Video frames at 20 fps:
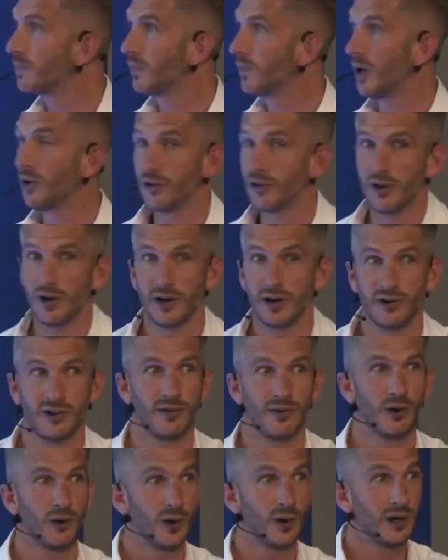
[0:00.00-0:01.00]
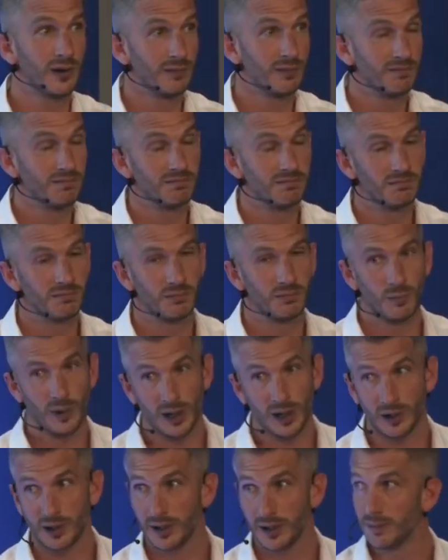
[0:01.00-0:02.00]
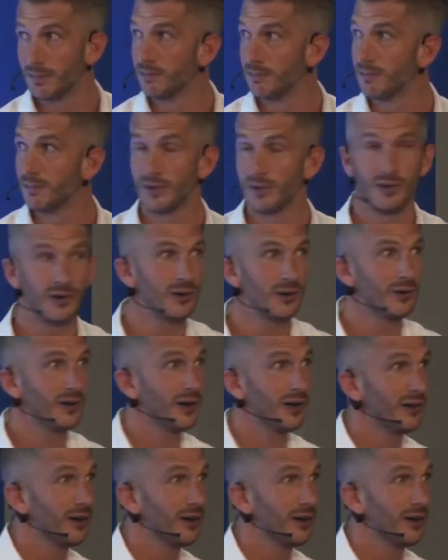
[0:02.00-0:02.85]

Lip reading: 197 quid, bargain, if I do say